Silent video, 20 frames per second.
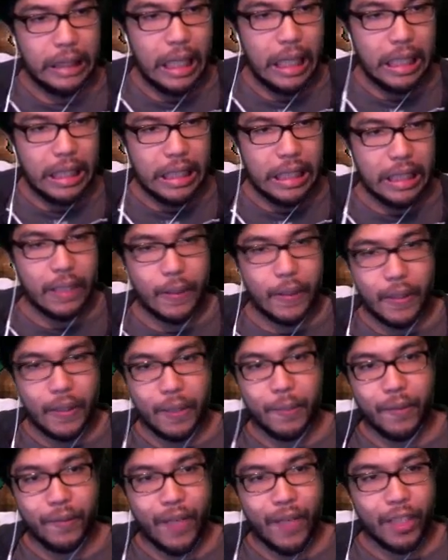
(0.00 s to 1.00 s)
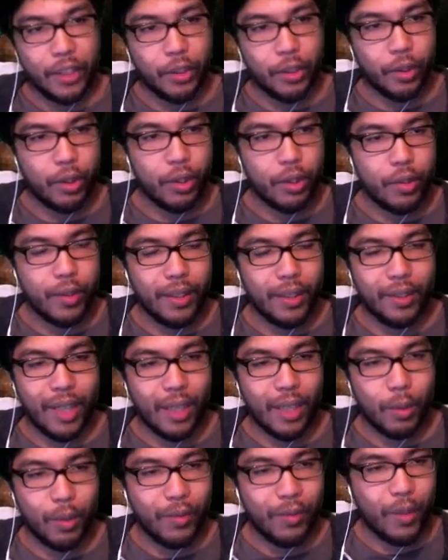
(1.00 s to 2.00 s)
I need uh, some advanced circuitry.
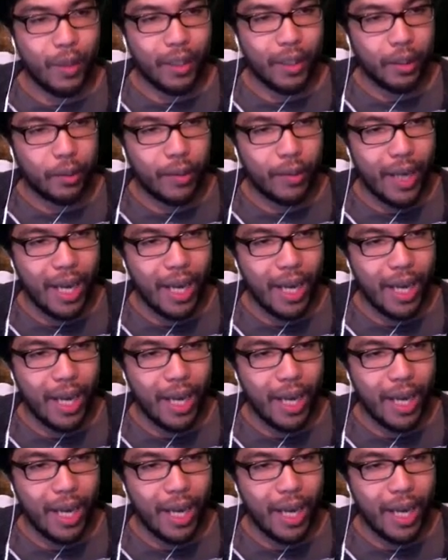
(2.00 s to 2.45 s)
I don't even know how to